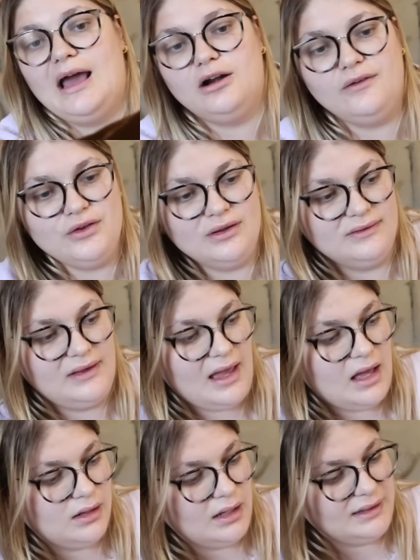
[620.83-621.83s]
I don't know if you can
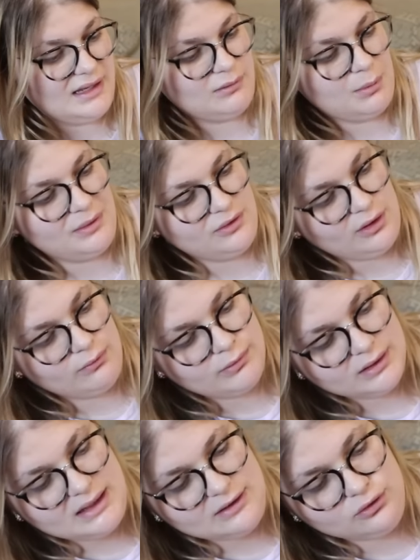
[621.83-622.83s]
tell on camera, but they're
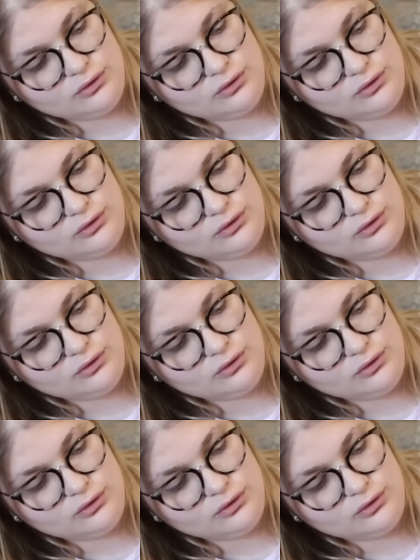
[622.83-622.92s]
really